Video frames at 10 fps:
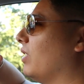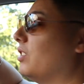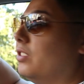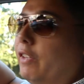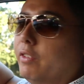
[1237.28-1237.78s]

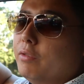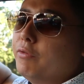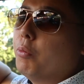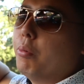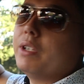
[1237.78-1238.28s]

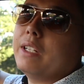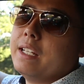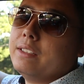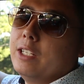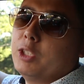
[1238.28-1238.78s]

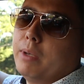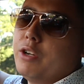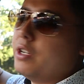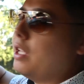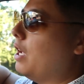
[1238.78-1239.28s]
4.8 litres
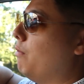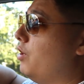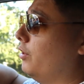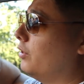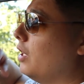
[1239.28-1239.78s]
per 100k,
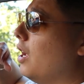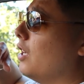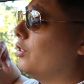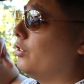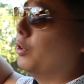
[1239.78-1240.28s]
which is
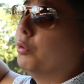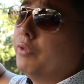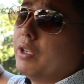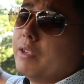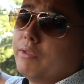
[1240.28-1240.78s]
still
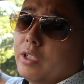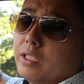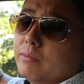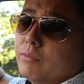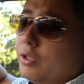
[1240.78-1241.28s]
very,
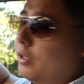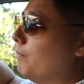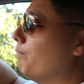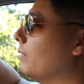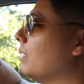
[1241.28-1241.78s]
very
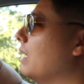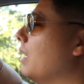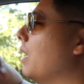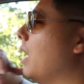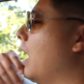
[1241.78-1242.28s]
good.
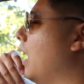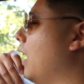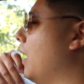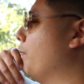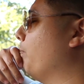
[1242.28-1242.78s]

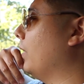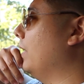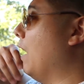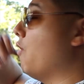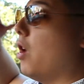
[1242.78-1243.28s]
Now
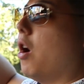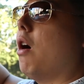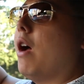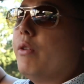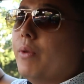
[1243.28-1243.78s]
on the
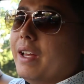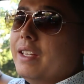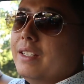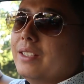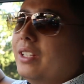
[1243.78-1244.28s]

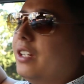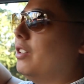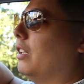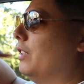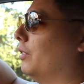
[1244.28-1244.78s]
highway, it's
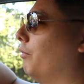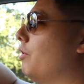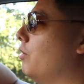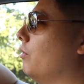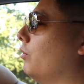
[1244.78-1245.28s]
actually less
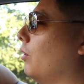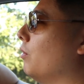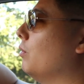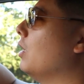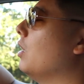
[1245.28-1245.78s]
efficient,
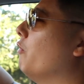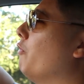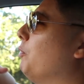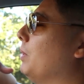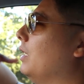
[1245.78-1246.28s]
so
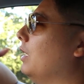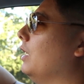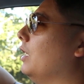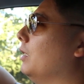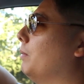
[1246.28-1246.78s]
we've been
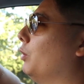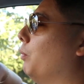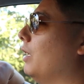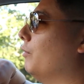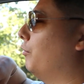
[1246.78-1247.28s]
getting
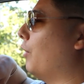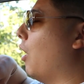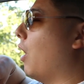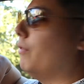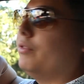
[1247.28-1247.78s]
between
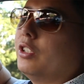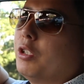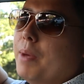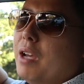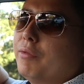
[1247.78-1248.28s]
5
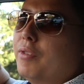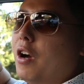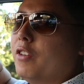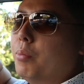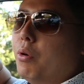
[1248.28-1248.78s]
to about
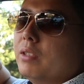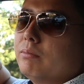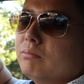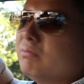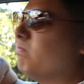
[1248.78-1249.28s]

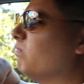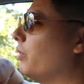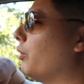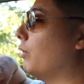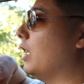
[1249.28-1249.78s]
5.3,
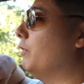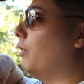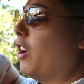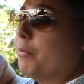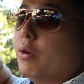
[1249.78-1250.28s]

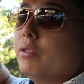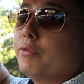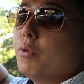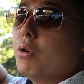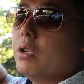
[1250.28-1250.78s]

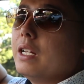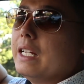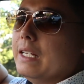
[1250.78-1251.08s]
5.4